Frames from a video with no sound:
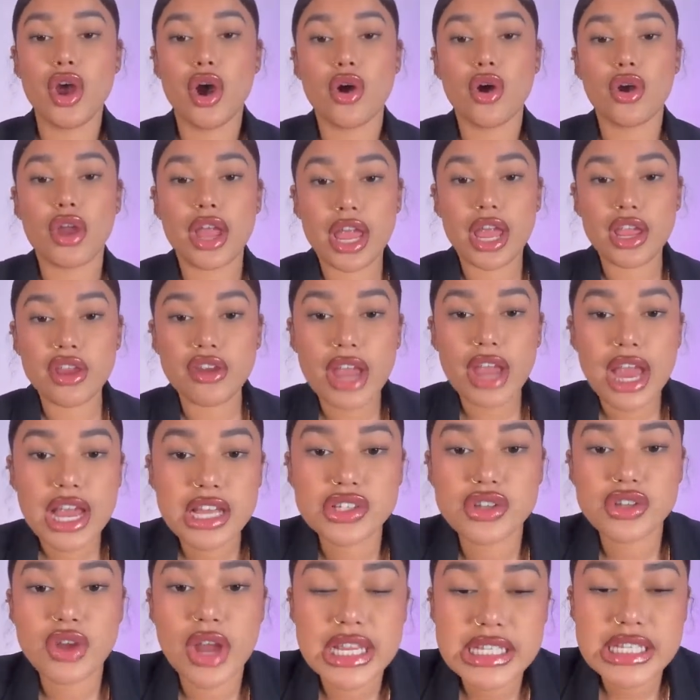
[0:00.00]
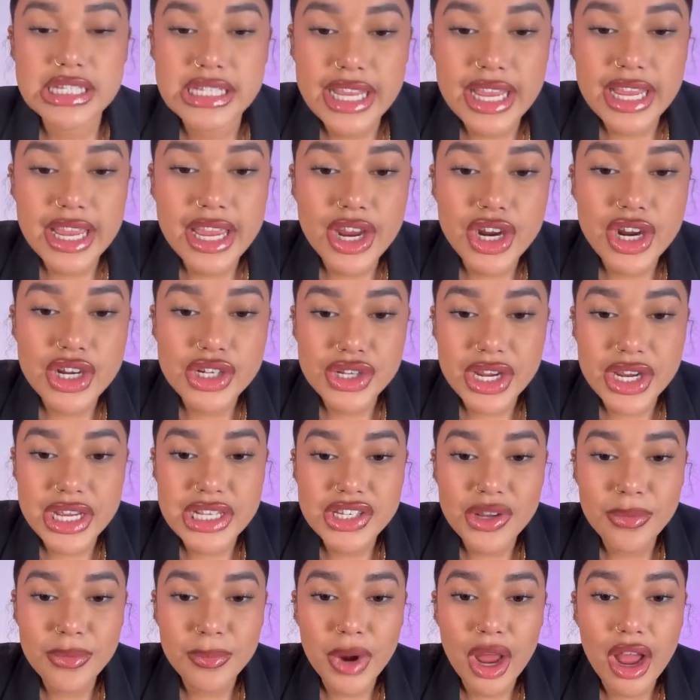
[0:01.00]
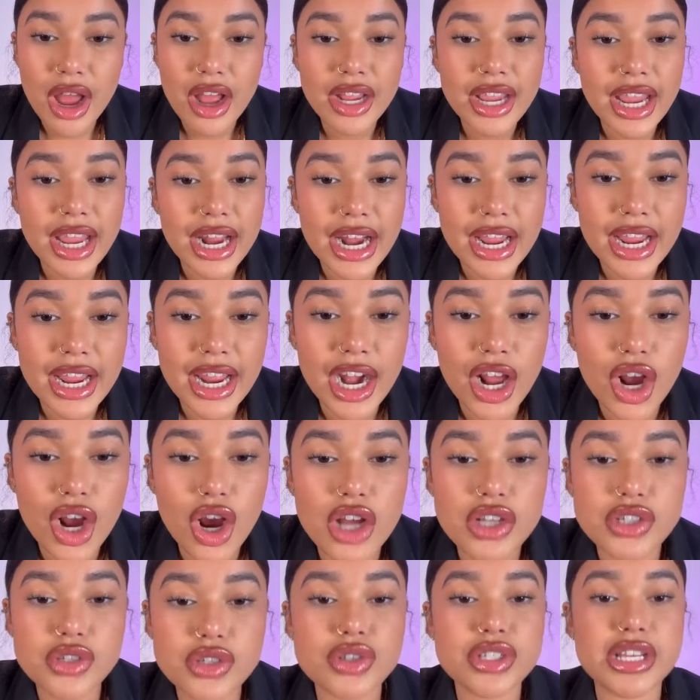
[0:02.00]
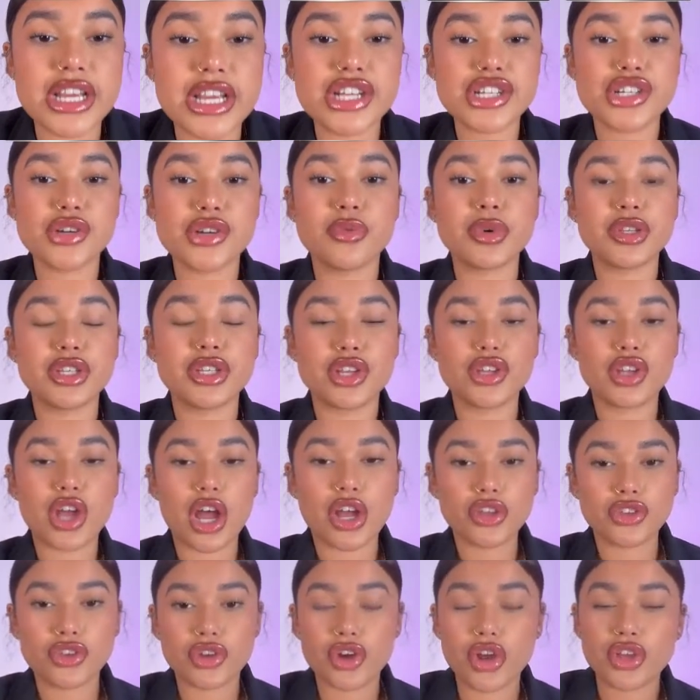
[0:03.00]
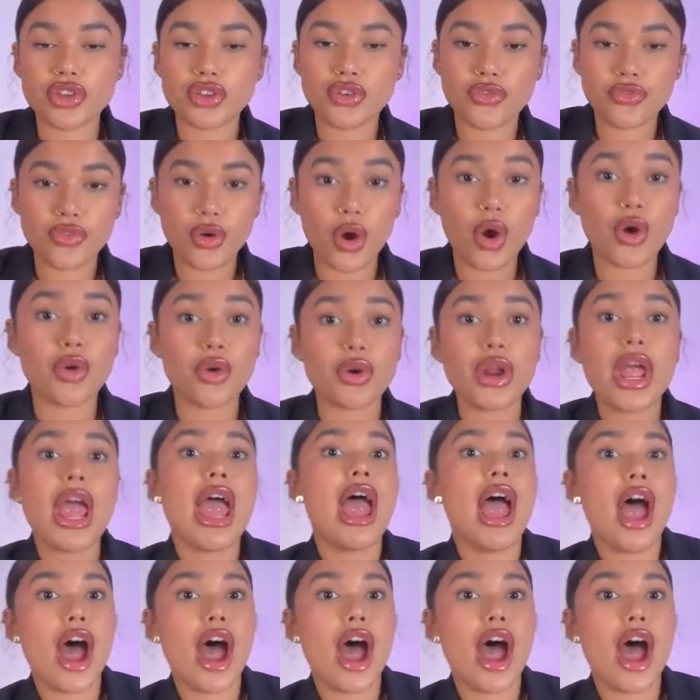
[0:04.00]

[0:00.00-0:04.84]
Okay, you guys, so I see here Shades of Blonde. Can I get a consultation with the doctor on the phone?